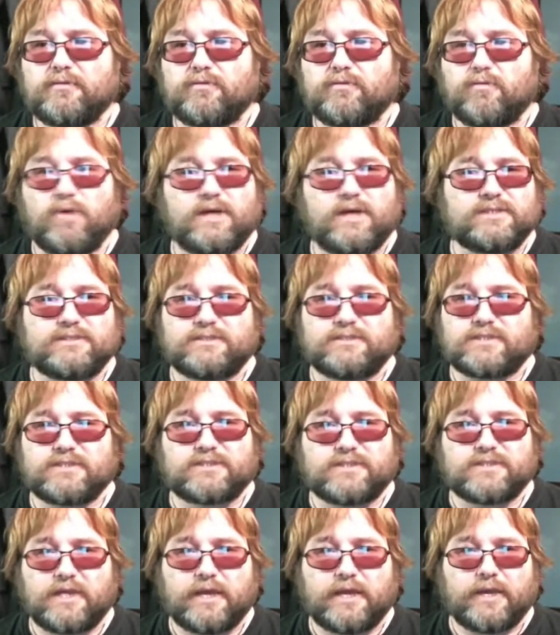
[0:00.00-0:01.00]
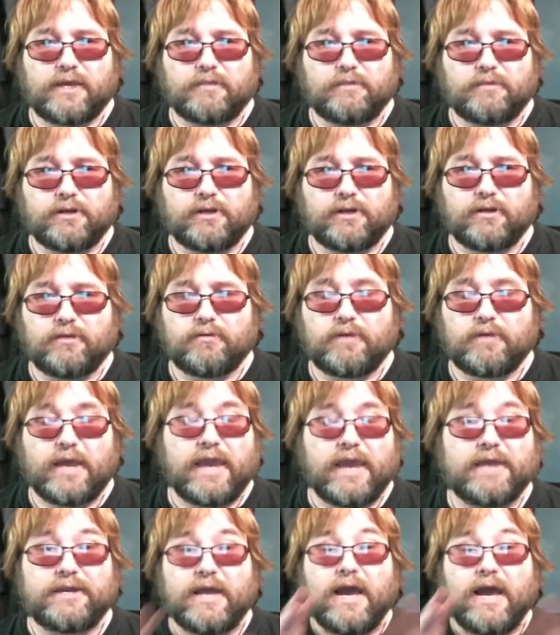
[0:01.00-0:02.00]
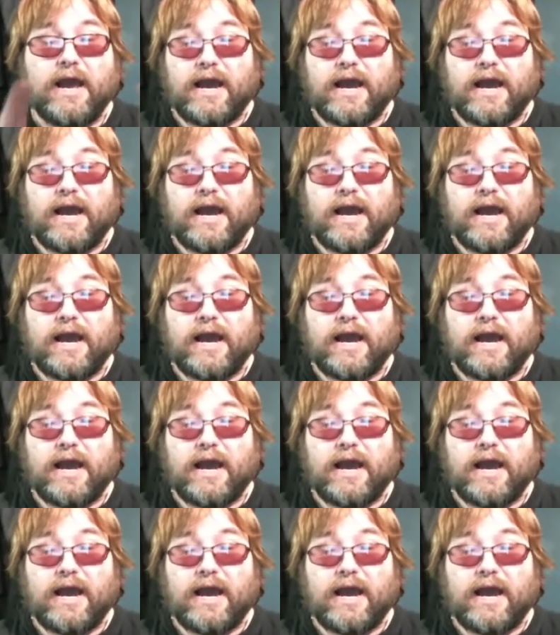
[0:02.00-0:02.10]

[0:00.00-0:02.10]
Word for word: wasn't the same, you know. And